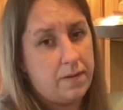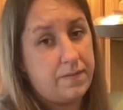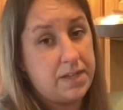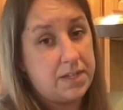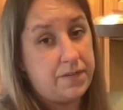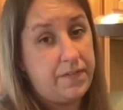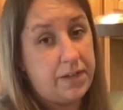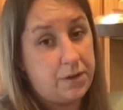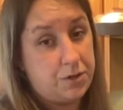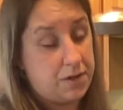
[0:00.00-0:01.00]
of these
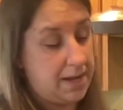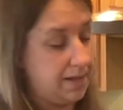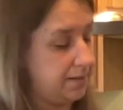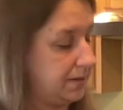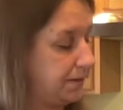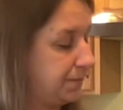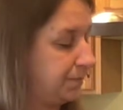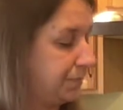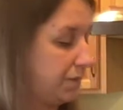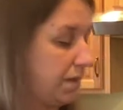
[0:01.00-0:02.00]
feeder trays.
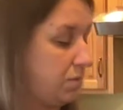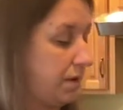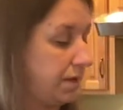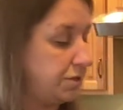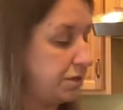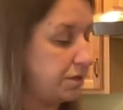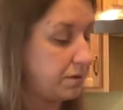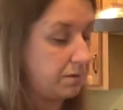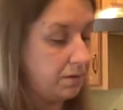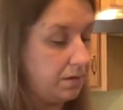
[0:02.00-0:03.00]
And what you do,